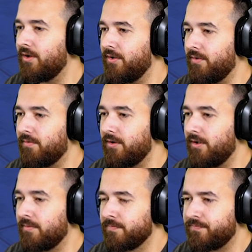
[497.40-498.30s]
Oh no, no,
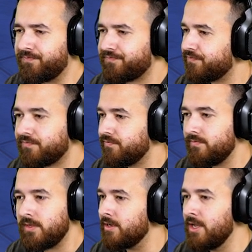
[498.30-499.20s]
no,
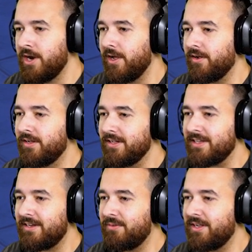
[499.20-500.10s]
no, no, no.
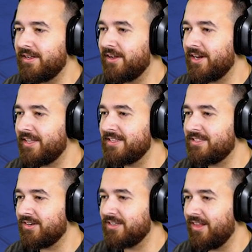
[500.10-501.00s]
We gotta get this
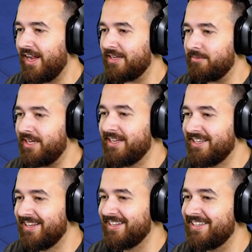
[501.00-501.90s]
dog to like me.
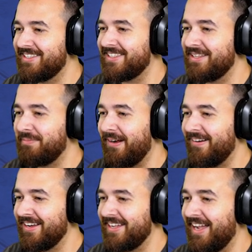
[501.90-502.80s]
Because
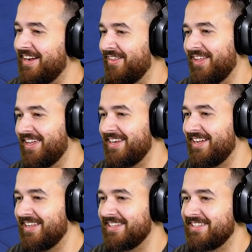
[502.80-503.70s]
apparently, I don't think it
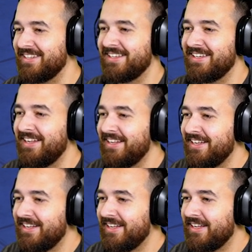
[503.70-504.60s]
does.
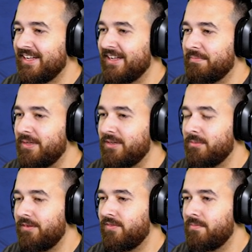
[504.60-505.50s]
But you're
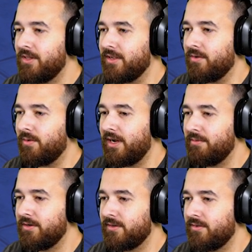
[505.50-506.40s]
my familiar. Why
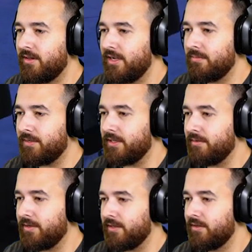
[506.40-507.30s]
wouldn't you like me?
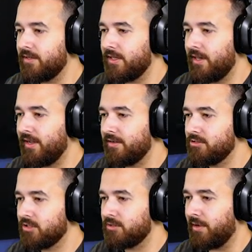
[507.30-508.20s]
There we go. Look, at, I like how
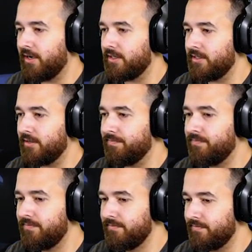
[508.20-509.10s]
it's all sparkly though.
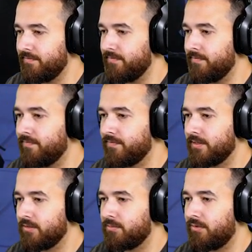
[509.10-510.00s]
Hmm.
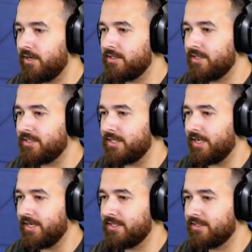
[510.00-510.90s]
Little oh, brush. That's
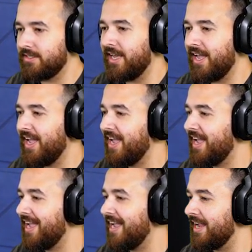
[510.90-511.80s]
nice.
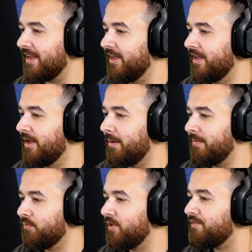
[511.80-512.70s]
Yay!
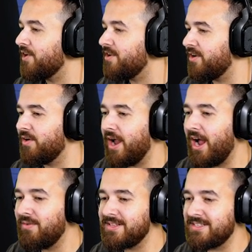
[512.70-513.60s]
We've got no.
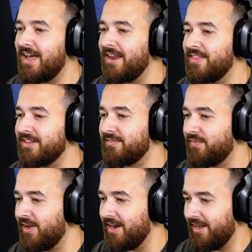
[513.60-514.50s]
How is none of this
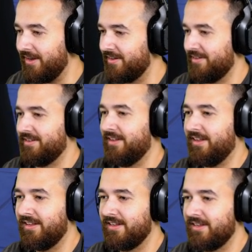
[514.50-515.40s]
fun?
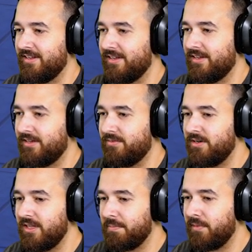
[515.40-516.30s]
Do you
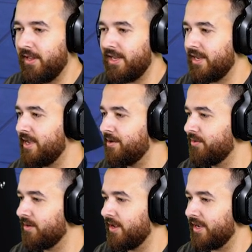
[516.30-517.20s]
want to like play yet
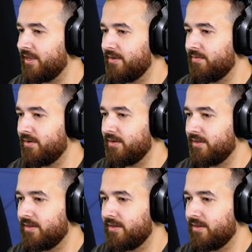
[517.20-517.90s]
or like? What?